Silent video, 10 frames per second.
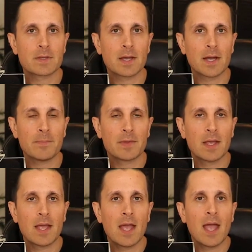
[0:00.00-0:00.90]
Okay.
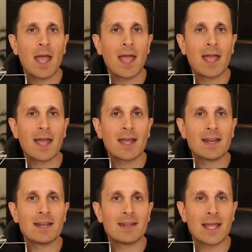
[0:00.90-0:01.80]

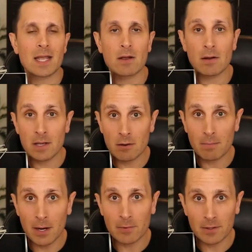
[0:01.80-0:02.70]
And they can go, he can go
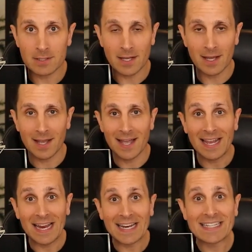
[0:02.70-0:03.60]
buy real estate
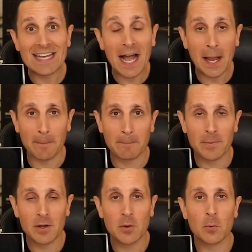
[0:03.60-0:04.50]
at any time
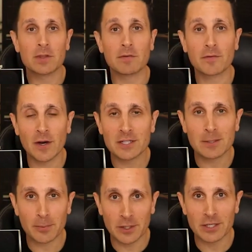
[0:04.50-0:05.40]
with the fresh
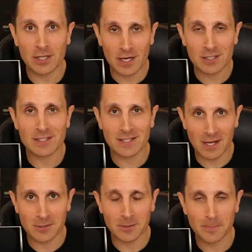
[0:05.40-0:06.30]
depreciation
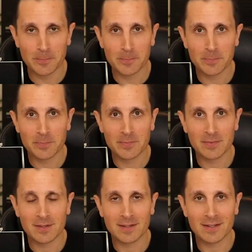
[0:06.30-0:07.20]
schedule.
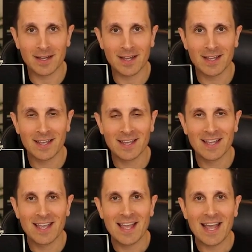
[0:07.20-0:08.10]
Yeah. Okay.
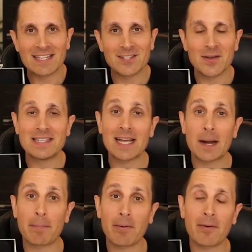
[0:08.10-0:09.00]
And so he's got
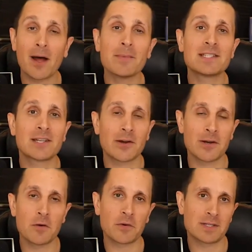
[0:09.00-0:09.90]
a promissory
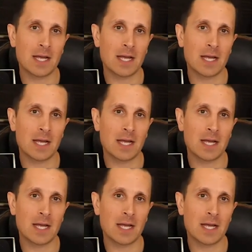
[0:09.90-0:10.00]
note for